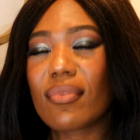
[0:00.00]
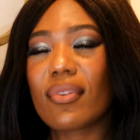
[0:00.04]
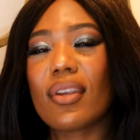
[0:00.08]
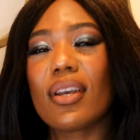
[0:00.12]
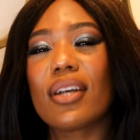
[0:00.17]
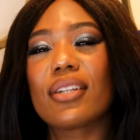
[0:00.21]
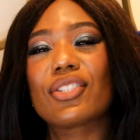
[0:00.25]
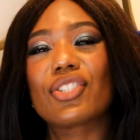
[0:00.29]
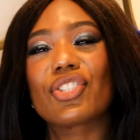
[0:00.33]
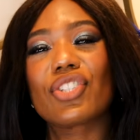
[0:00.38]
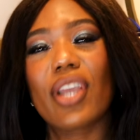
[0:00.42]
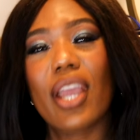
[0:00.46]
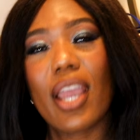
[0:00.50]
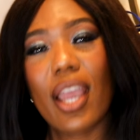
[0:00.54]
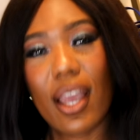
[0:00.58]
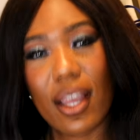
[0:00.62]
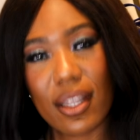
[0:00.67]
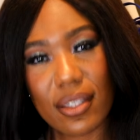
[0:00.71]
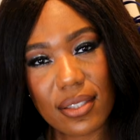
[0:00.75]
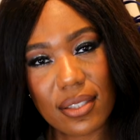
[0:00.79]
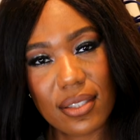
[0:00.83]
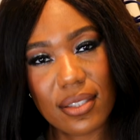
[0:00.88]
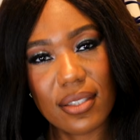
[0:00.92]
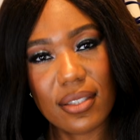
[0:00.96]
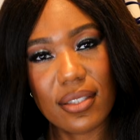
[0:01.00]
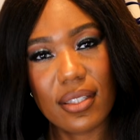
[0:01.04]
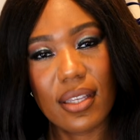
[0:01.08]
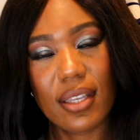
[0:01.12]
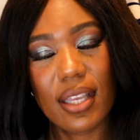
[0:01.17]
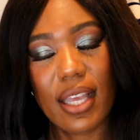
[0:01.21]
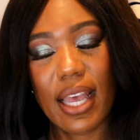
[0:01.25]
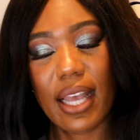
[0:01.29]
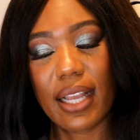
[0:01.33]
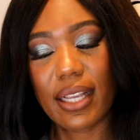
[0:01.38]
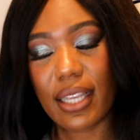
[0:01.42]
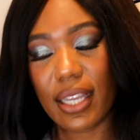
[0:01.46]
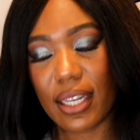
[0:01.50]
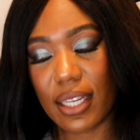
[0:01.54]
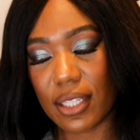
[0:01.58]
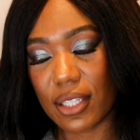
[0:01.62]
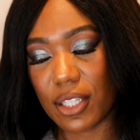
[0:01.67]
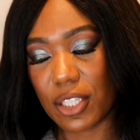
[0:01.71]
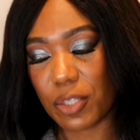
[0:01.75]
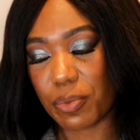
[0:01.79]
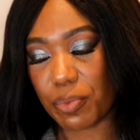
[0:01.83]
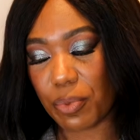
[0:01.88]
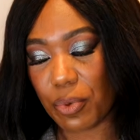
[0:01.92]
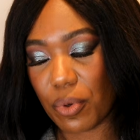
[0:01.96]
a chance at getting
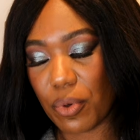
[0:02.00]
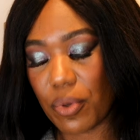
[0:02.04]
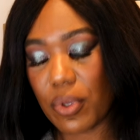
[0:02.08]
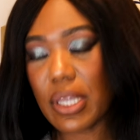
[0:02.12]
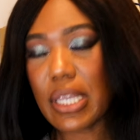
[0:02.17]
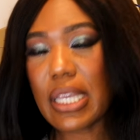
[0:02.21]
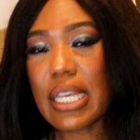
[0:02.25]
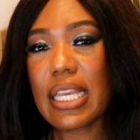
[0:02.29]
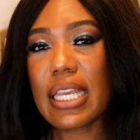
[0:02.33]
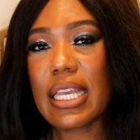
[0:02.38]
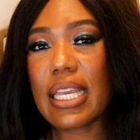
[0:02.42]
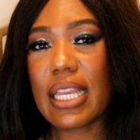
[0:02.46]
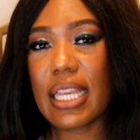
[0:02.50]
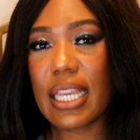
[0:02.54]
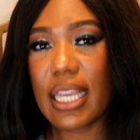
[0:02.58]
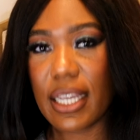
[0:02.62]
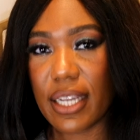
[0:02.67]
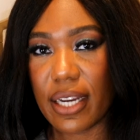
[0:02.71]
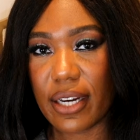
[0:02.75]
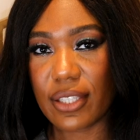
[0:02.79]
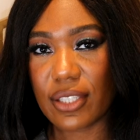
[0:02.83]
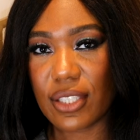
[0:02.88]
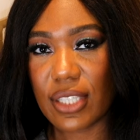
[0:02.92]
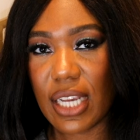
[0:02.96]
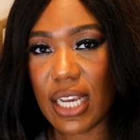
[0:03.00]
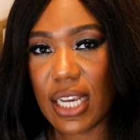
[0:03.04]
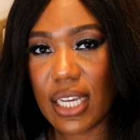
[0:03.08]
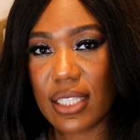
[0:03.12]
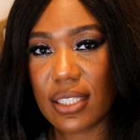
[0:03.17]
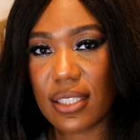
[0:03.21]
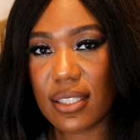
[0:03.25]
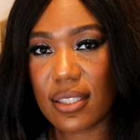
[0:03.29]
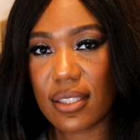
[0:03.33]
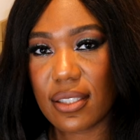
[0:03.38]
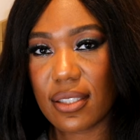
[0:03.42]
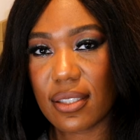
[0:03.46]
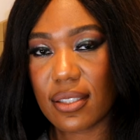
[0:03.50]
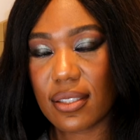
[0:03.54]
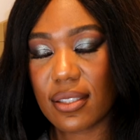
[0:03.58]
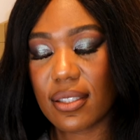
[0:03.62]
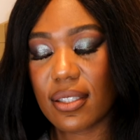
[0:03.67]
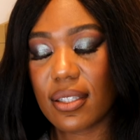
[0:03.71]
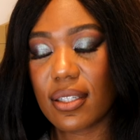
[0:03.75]
this boot in our size.